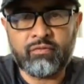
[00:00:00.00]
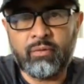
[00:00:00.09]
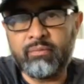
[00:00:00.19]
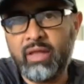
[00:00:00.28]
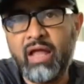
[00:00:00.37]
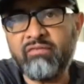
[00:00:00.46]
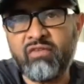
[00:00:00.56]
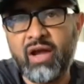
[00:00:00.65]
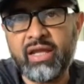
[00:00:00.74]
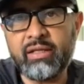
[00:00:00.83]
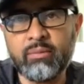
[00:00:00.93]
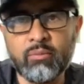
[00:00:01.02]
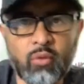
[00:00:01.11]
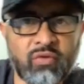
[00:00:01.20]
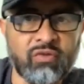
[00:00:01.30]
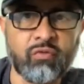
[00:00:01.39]
that fight
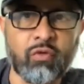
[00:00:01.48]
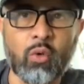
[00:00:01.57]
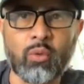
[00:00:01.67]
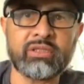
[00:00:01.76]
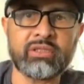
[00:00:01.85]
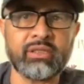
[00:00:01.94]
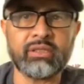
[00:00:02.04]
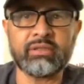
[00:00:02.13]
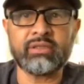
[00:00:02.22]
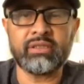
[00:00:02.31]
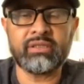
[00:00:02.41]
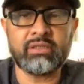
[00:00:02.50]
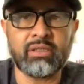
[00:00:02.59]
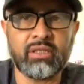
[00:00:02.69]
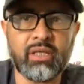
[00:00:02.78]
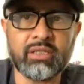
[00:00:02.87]
moving forward to
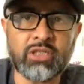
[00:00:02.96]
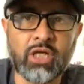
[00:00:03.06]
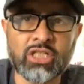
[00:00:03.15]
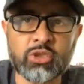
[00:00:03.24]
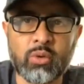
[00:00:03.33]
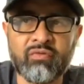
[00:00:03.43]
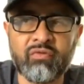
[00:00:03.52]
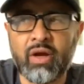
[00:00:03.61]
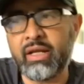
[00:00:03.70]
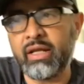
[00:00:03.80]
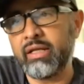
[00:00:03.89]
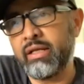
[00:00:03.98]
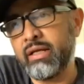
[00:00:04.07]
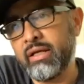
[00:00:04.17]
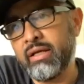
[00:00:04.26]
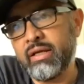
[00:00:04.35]
the Joshua fight, and
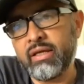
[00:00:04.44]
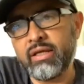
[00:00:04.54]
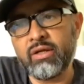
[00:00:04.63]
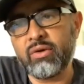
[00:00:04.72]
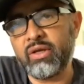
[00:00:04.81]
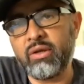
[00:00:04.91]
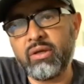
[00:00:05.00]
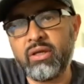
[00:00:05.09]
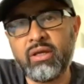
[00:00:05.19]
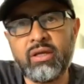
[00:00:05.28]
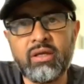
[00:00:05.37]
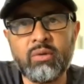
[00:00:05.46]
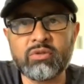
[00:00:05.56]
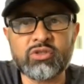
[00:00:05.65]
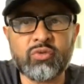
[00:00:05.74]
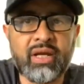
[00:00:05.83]
he
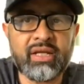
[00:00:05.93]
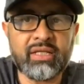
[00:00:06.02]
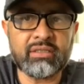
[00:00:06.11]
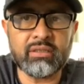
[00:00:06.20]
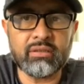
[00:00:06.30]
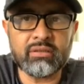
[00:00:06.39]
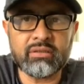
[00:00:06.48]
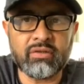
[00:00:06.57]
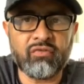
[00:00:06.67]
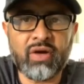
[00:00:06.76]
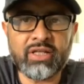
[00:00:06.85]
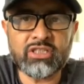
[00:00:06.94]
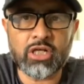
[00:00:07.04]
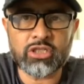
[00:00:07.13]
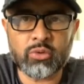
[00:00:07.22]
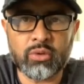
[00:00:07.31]
was ready to fight
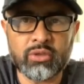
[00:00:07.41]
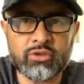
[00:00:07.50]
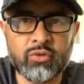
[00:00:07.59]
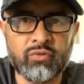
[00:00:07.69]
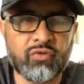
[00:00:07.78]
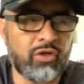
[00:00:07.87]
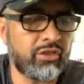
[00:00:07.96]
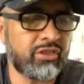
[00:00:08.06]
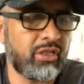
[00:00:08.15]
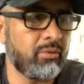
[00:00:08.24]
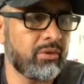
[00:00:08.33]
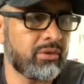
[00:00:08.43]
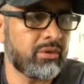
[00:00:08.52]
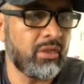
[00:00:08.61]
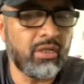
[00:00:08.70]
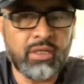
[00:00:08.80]
Joshua June 1st.
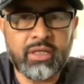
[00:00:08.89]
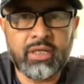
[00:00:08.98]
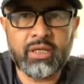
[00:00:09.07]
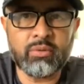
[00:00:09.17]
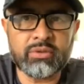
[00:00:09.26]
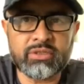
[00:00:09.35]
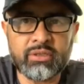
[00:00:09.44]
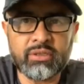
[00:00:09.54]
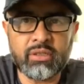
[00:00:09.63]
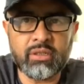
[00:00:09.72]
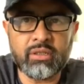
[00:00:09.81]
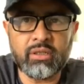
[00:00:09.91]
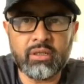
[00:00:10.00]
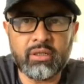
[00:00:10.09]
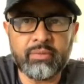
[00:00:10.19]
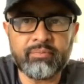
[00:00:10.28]
He was
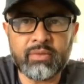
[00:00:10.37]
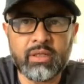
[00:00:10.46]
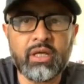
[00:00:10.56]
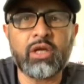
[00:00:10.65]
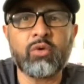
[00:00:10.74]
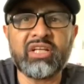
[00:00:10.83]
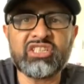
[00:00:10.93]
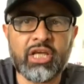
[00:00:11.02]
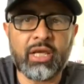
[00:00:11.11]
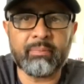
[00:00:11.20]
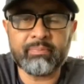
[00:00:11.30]
in great shape.